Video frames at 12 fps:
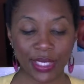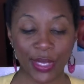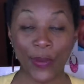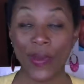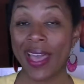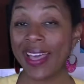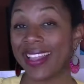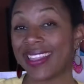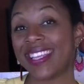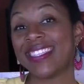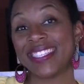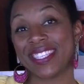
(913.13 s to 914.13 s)
So
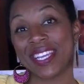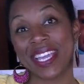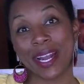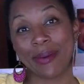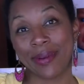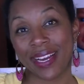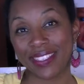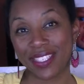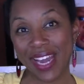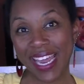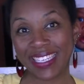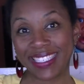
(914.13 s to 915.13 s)
let's look at our prayer
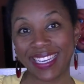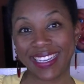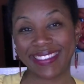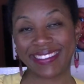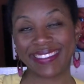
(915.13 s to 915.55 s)
strategy.